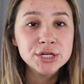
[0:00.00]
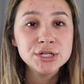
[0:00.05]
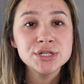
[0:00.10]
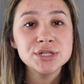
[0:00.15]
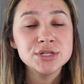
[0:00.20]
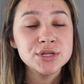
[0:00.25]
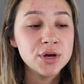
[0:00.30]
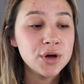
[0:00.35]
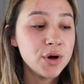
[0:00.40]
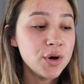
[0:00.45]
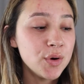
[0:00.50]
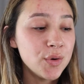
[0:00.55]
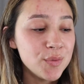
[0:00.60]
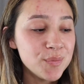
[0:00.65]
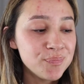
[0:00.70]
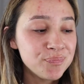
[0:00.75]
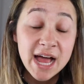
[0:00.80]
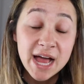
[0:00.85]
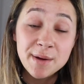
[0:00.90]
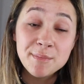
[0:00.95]

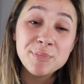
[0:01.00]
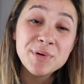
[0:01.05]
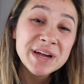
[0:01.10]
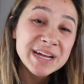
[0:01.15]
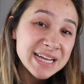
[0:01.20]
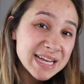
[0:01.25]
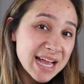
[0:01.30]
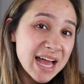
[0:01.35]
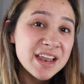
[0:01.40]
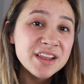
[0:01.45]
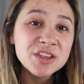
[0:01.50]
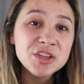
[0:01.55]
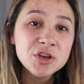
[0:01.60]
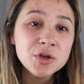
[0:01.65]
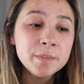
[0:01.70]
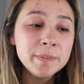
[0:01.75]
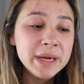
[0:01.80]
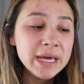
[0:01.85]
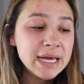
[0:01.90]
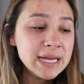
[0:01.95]
so I'm breaking out a
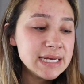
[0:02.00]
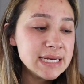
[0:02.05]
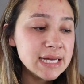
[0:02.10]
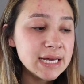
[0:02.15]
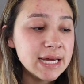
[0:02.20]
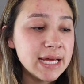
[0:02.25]
little bit,